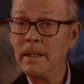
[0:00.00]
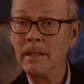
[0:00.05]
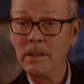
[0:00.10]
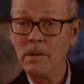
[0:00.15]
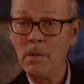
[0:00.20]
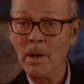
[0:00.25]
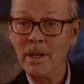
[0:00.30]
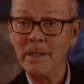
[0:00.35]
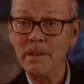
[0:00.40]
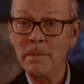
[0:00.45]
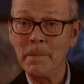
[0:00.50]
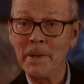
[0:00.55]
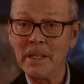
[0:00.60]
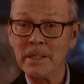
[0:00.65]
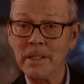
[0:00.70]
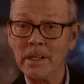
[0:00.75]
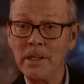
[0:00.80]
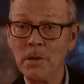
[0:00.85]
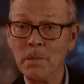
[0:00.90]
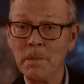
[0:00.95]
quite an
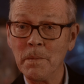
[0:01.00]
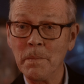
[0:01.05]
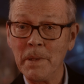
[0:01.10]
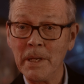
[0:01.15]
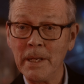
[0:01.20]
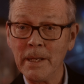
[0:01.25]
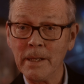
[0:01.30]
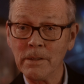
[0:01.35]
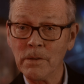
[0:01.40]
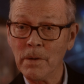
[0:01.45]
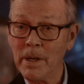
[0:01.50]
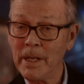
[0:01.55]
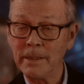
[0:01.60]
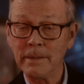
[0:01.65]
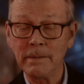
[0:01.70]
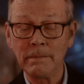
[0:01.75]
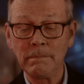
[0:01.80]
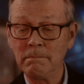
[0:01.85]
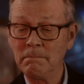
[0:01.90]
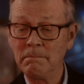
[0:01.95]
amazing human being, great
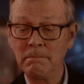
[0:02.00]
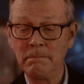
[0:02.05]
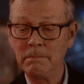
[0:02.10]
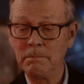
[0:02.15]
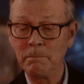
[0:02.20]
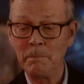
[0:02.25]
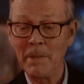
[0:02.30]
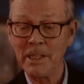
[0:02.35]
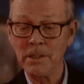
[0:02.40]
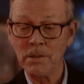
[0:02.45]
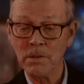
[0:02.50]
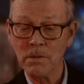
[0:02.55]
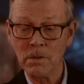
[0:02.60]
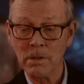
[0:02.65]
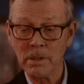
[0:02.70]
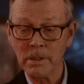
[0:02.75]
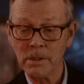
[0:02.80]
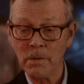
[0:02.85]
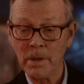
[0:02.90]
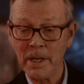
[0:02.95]

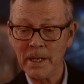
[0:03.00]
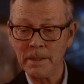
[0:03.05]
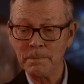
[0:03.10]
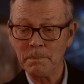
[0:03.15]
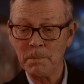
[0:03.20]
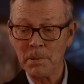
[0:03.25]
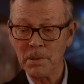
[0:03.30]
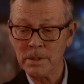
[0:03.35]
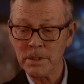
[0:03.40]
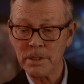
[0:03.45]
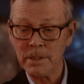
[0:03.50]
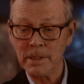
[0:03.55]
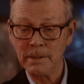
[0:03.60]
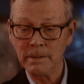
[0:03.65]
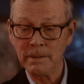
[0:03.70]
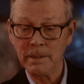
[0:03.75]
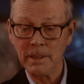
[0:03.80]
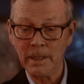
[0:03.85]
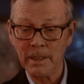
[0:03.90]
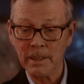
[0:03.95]
mentor, great
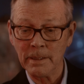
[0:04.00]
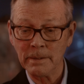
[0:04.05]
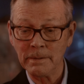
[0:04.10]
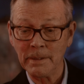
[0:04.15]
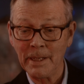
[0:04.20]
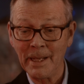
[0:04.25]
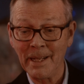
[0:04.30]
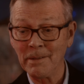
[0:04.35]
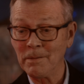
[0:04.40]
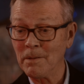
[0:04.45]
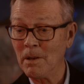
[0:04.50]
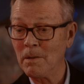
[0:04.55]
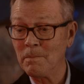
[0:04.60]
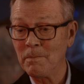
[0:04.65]
person, uh, and